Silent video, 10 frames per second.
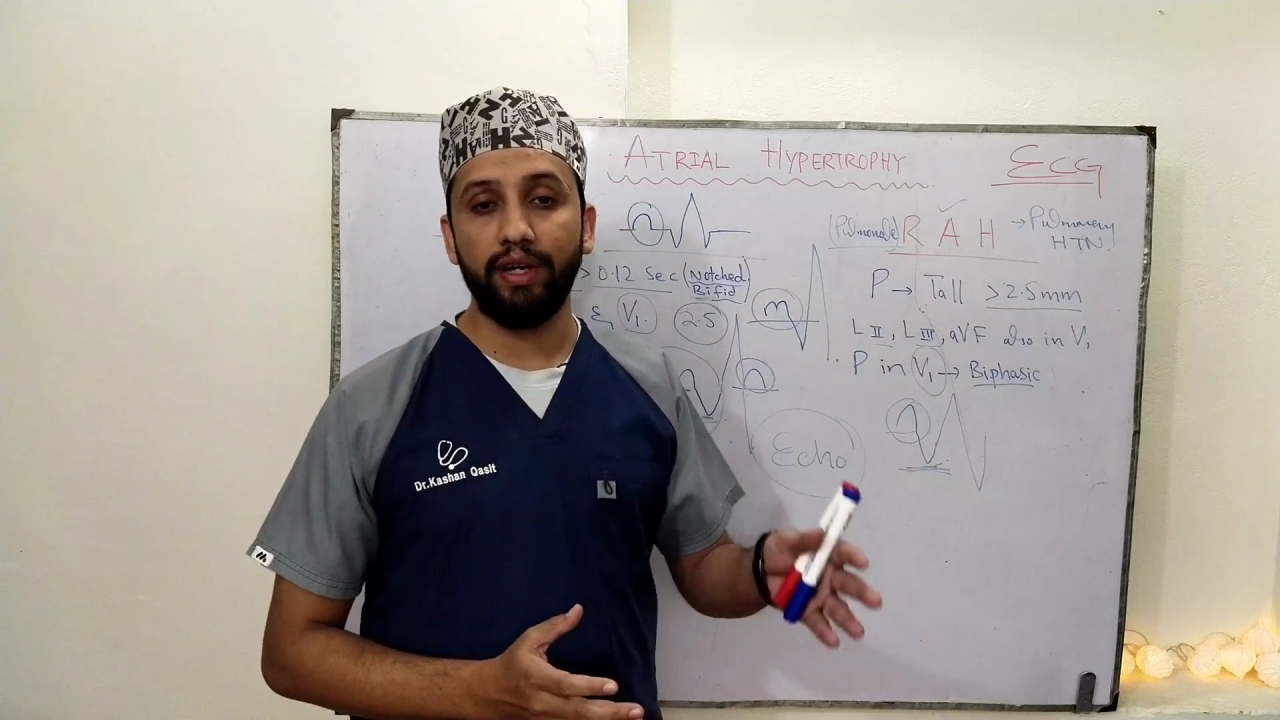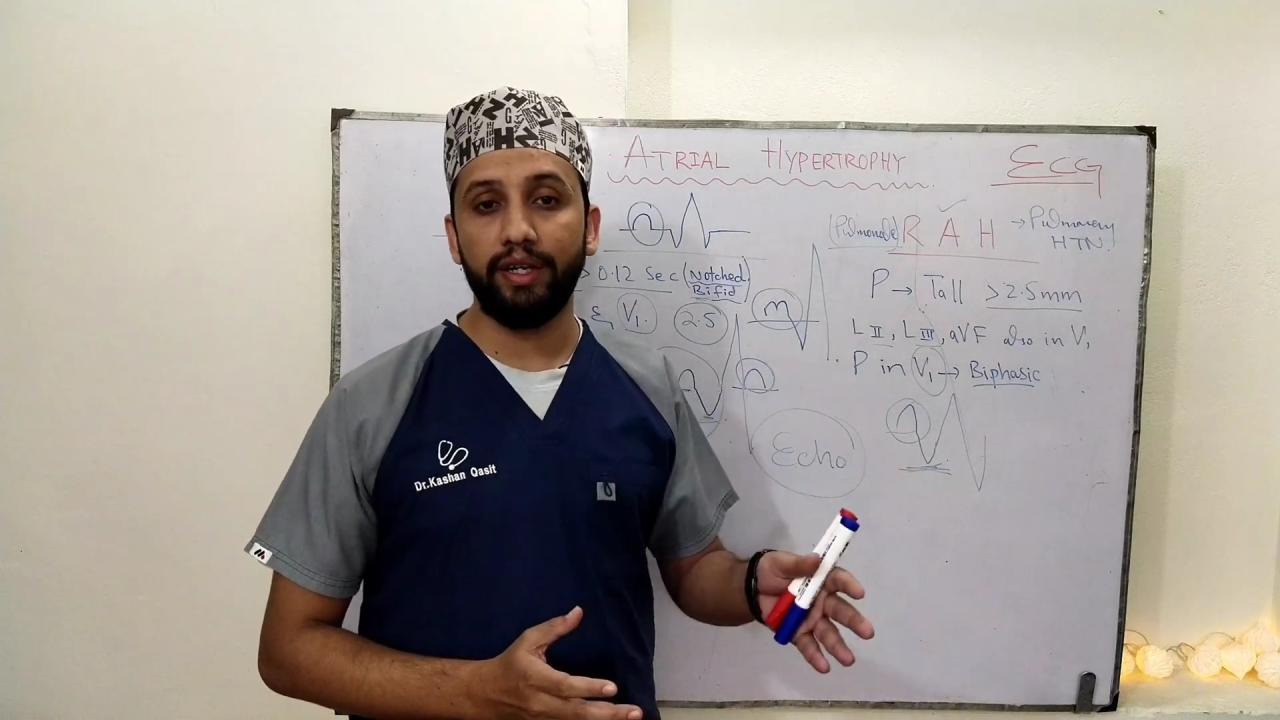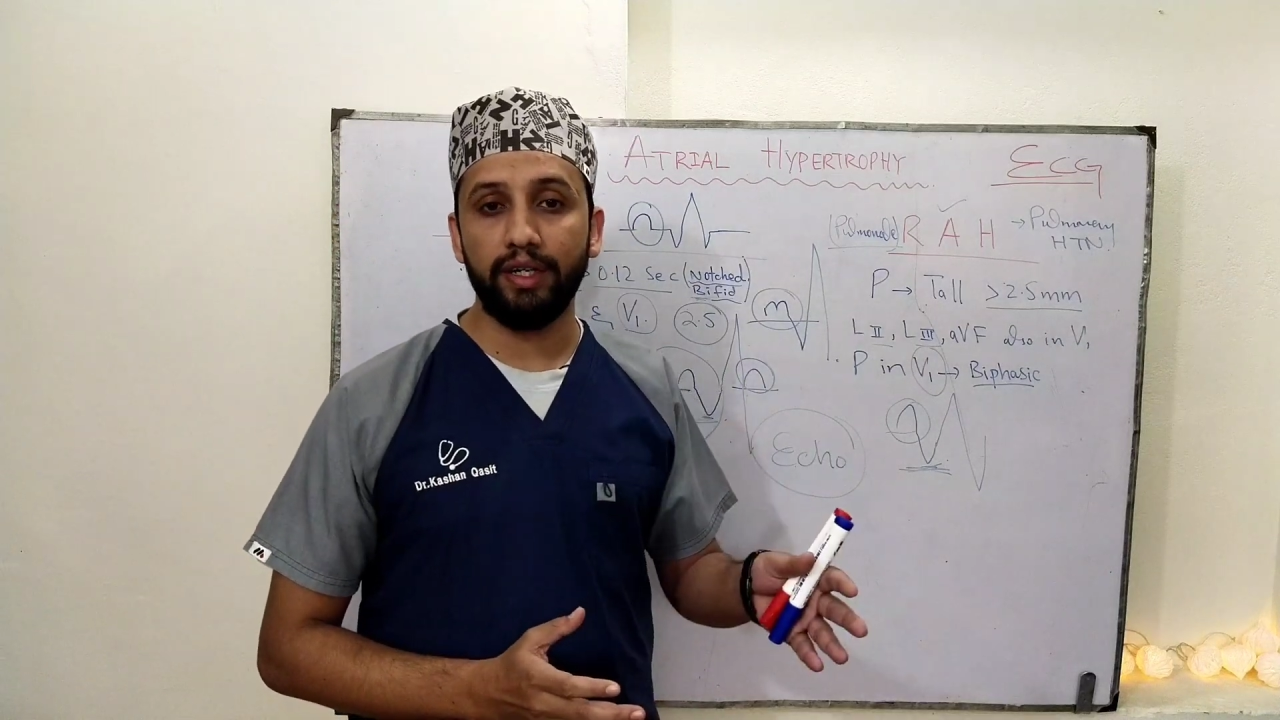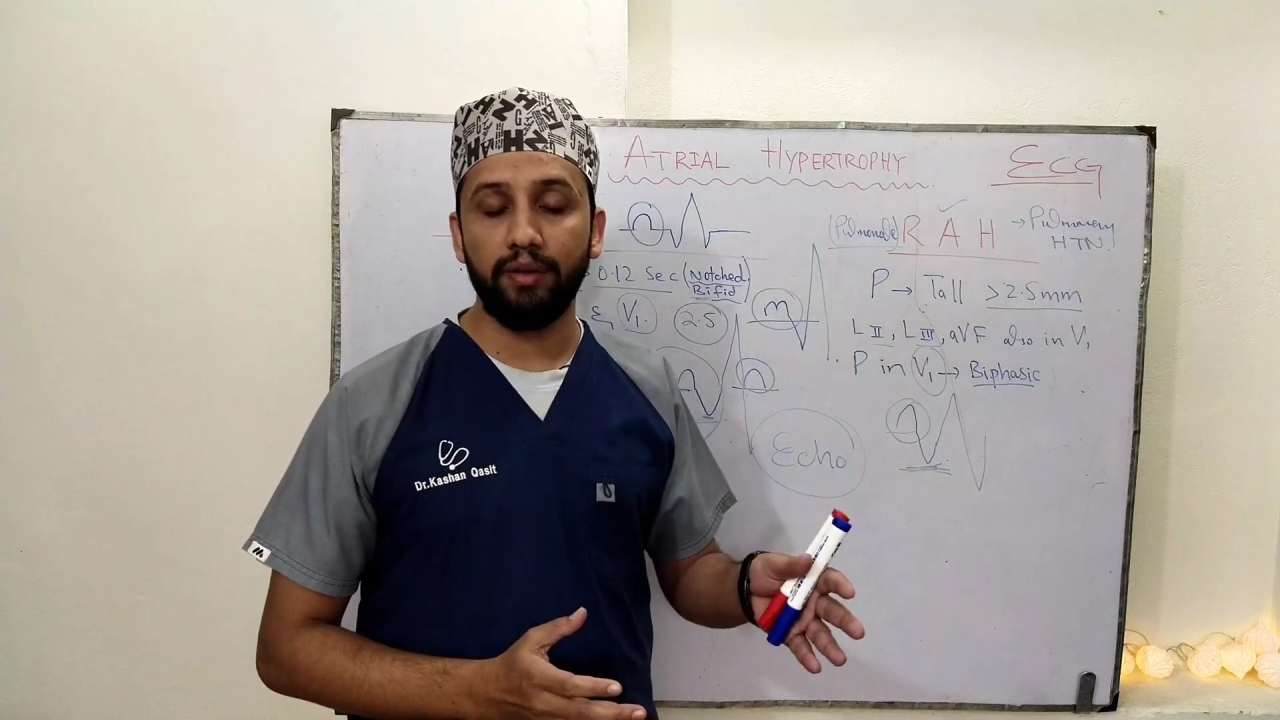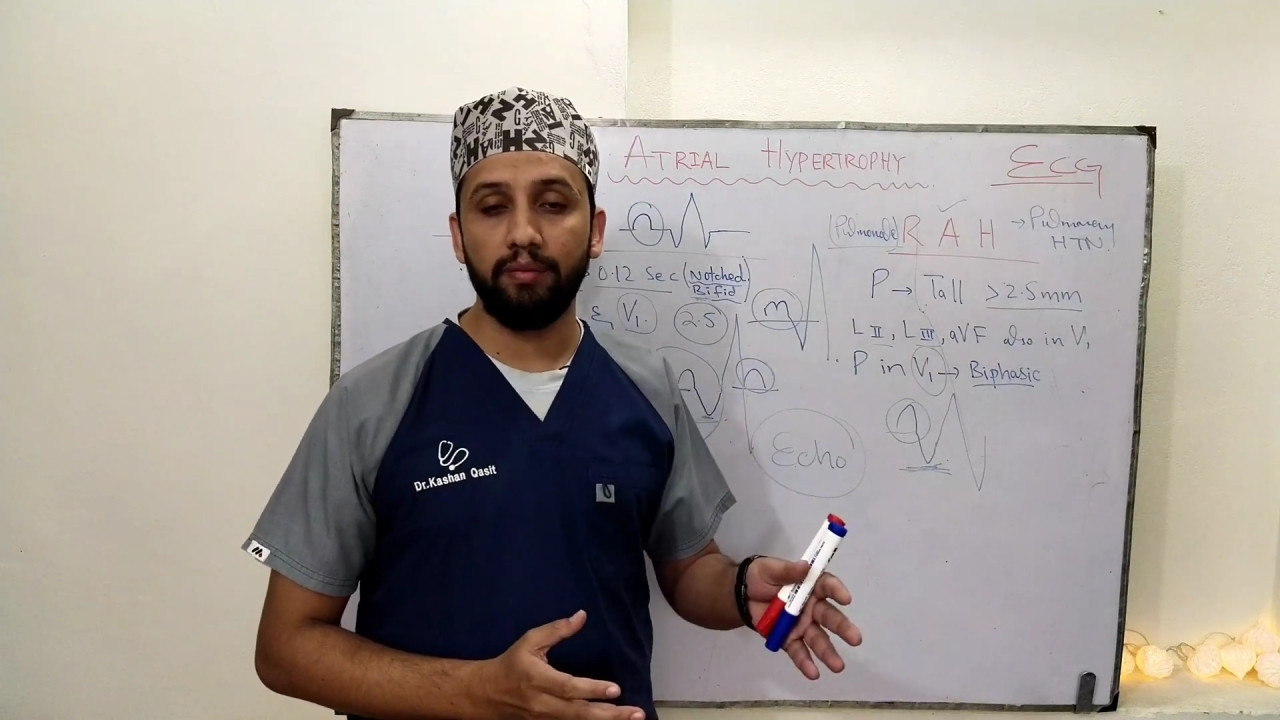
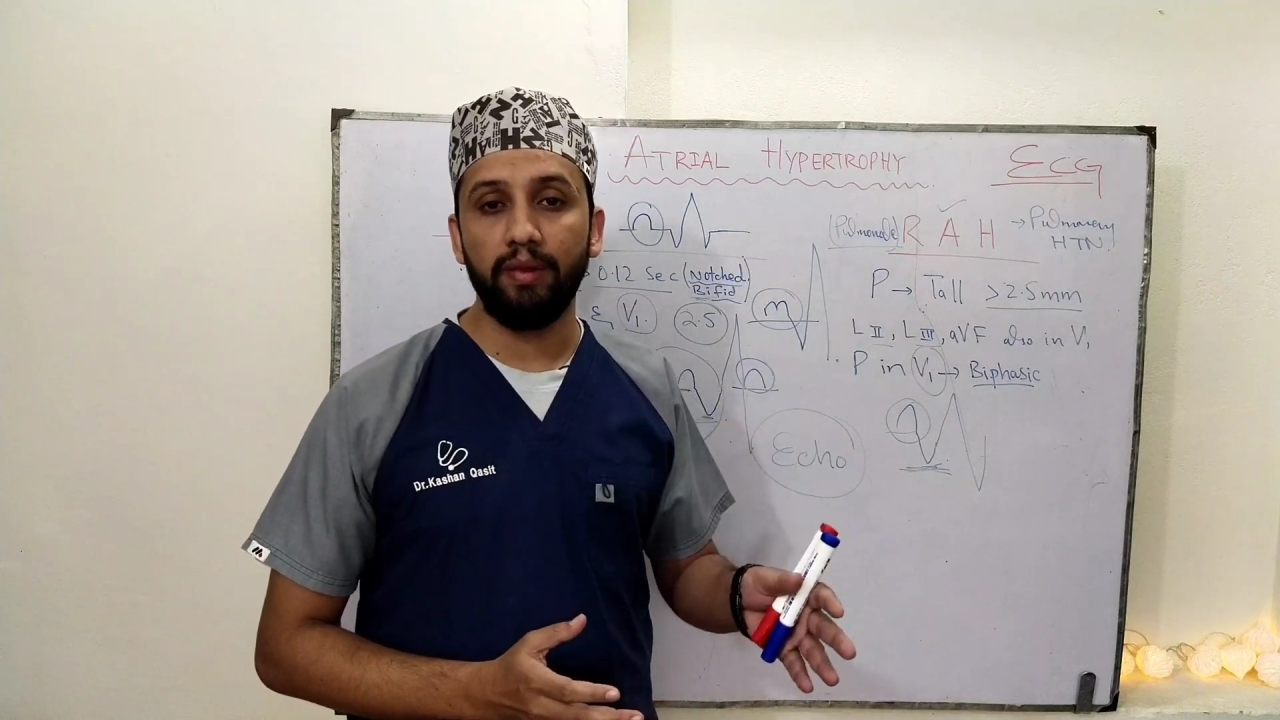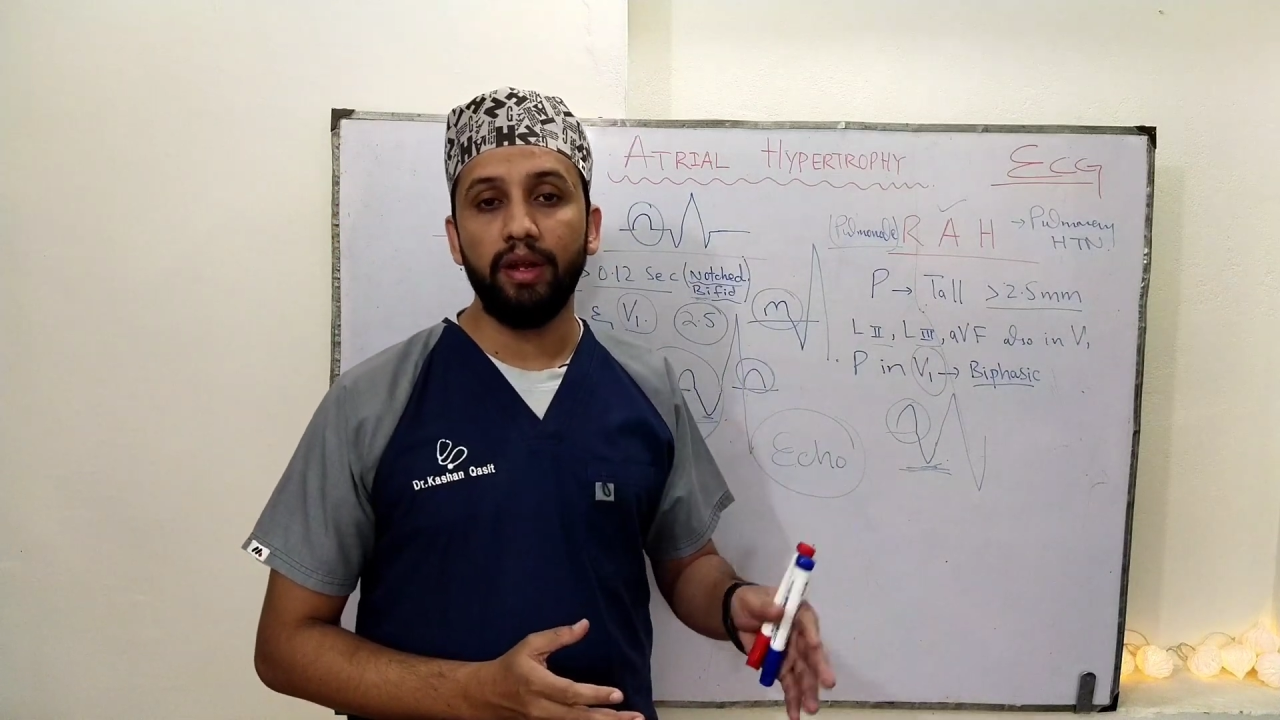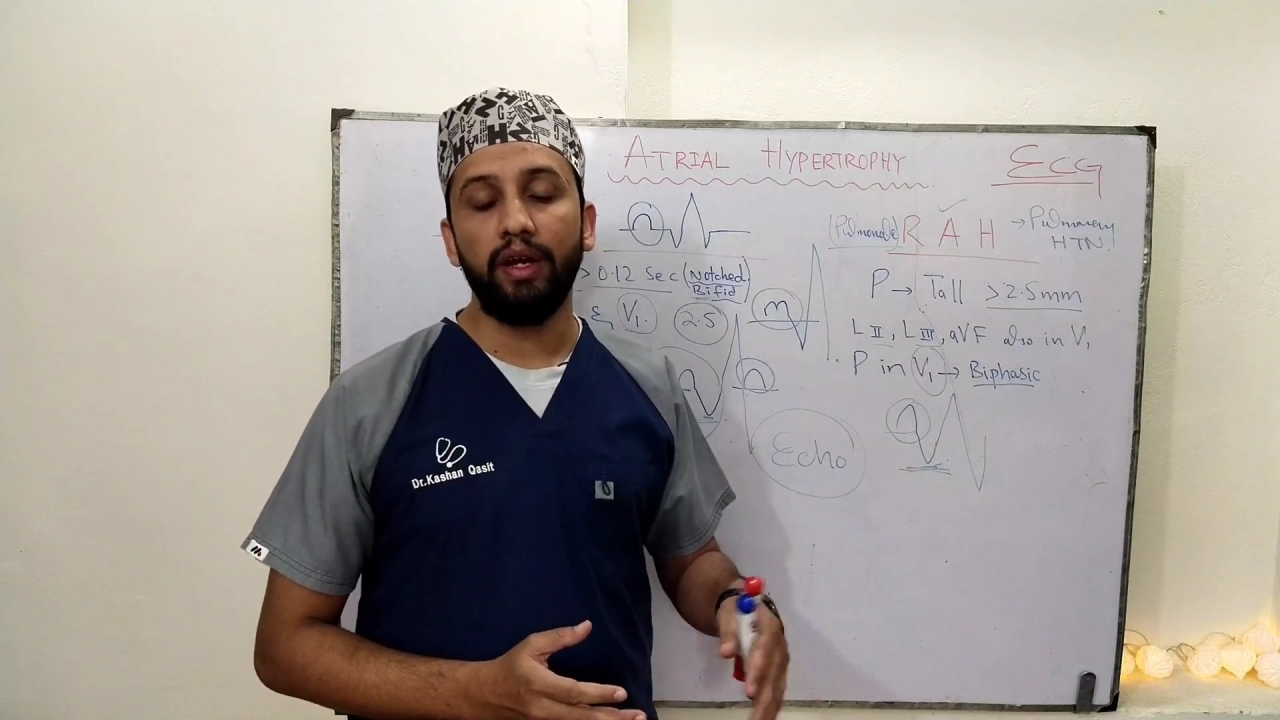atrium